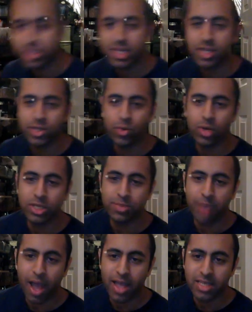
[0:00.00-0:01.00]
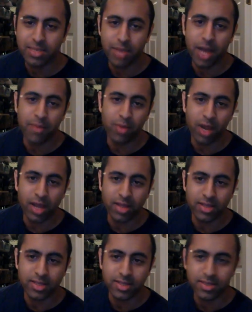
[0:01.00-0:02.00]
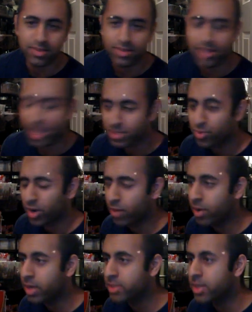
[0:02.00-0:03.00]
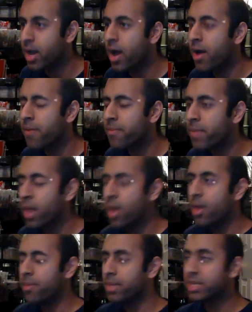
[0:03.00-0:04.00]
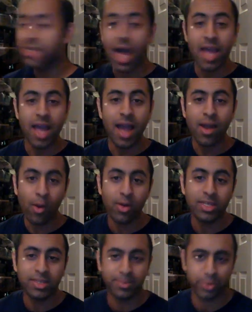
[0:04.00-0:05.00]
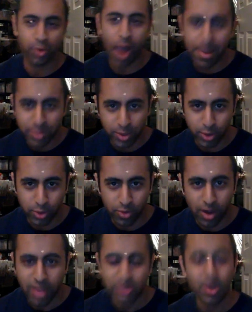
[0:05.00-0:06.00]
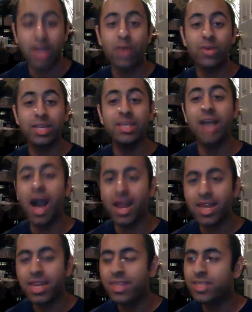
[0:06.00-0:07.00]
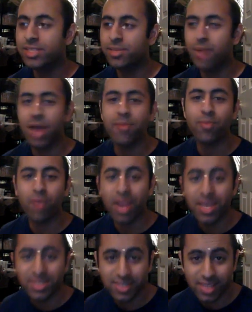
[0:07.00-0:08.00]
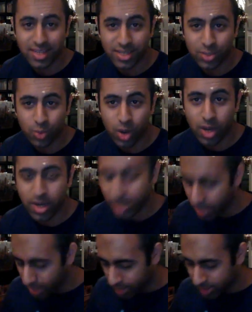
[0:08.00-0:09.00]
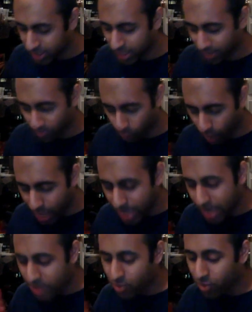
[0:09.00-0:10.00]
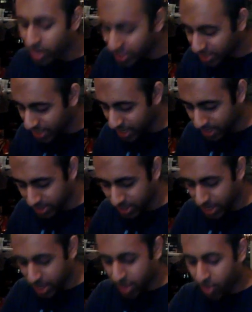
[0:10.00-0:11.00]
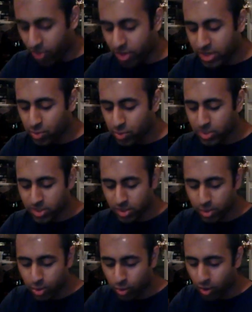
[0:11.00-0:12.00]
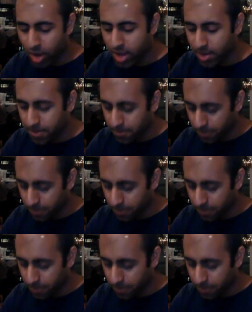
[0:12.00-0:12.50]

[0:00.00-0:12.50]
sent to us by Saban Brands. That's what it was. Um, because I, I already subscribed to Loot Crate, so I already got it, and then Saban Brands sent us one to give away. And the reason is this was the Loot Crate